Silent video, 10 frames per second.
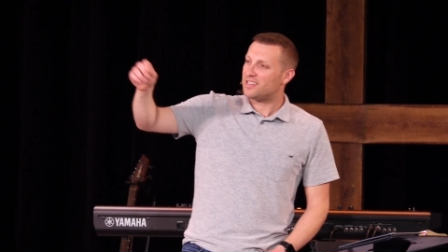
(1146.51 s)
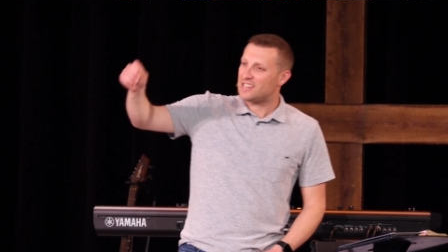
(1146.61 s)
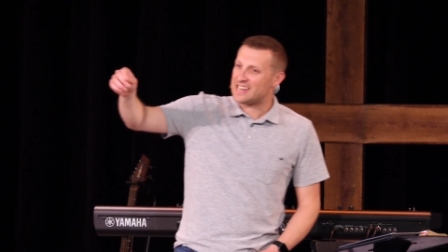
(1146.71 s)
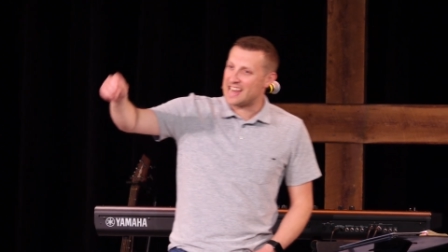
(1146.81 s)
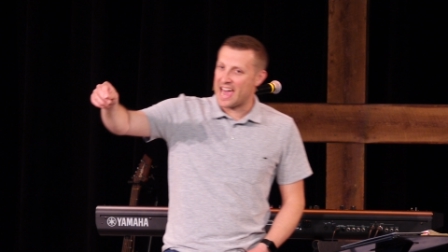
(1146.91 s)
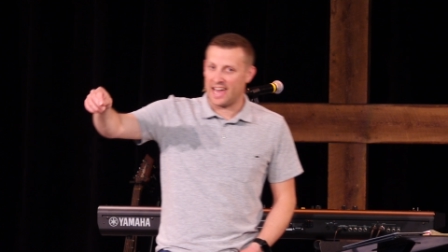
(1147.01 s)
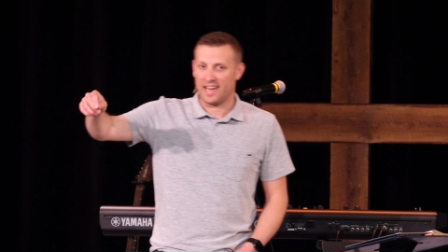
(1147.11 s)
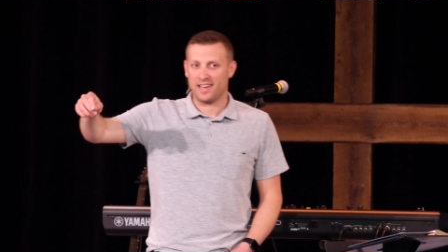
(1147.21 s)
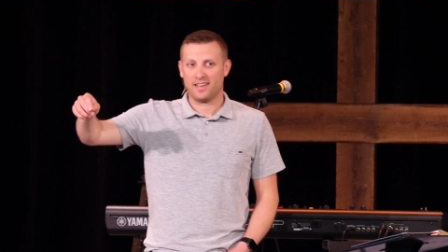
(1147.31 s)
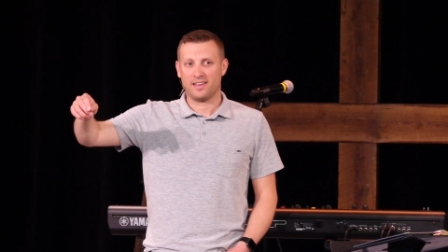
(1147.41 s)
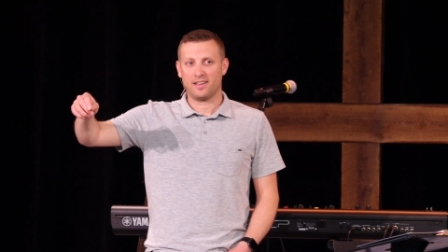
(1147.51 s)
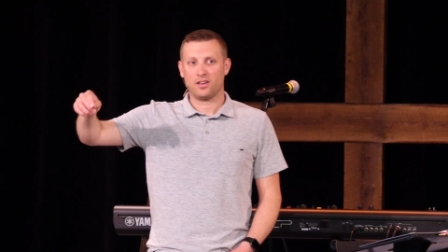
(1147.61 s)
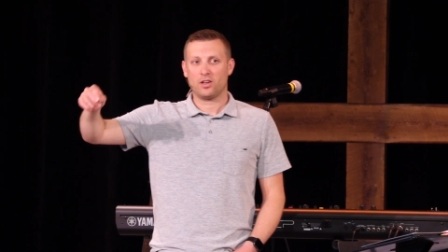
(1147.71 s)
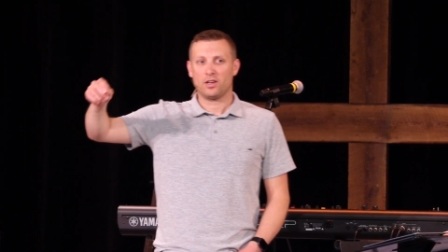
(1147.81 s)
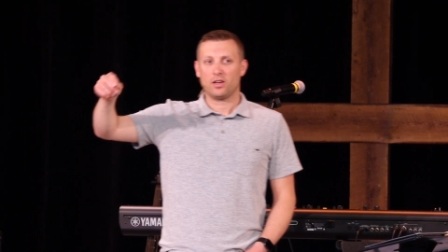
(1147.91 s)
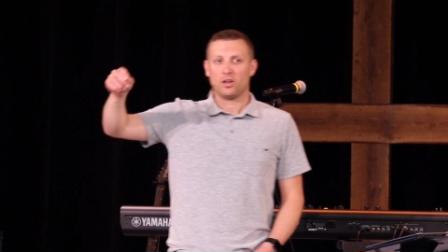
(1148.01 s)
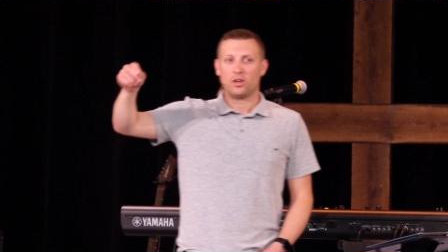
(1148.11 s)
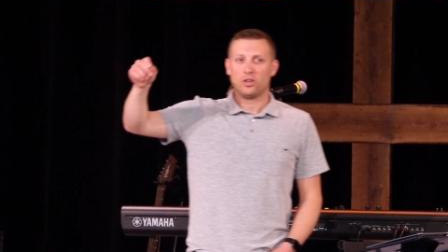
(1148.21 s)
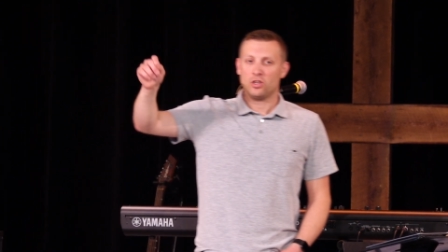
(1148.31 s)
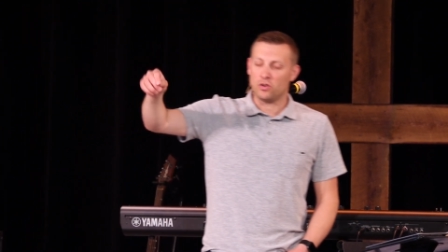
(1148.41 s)
Today,
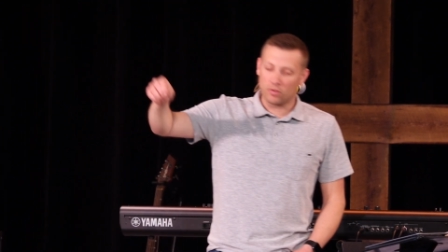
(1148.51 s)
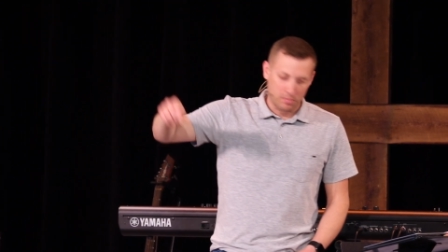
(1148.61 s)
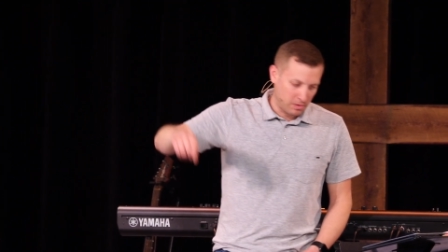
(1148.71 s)
you will